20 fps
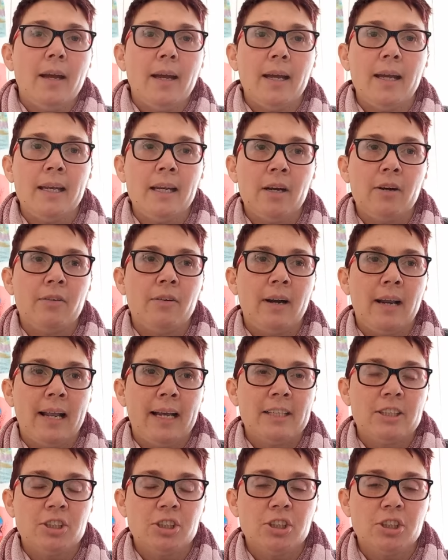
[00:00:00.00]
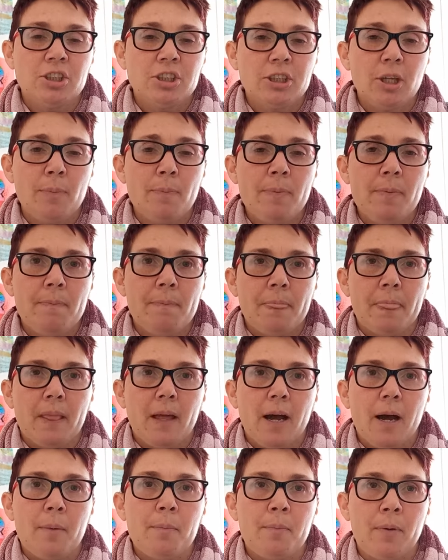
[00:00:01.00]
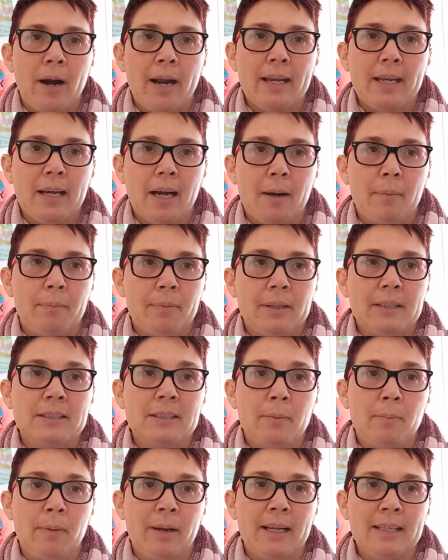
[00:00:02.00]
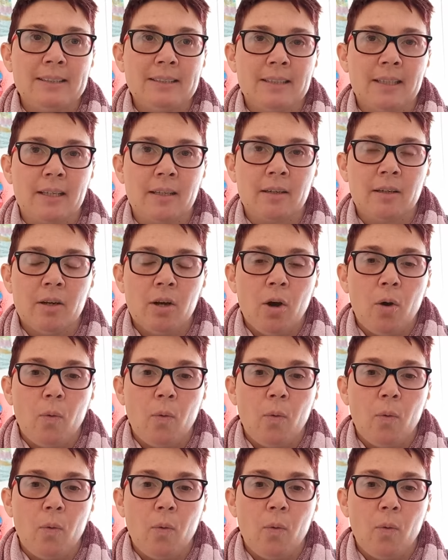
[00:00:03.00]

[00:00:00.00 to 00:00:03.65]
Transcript: In a relationship, a breakup is a blessing.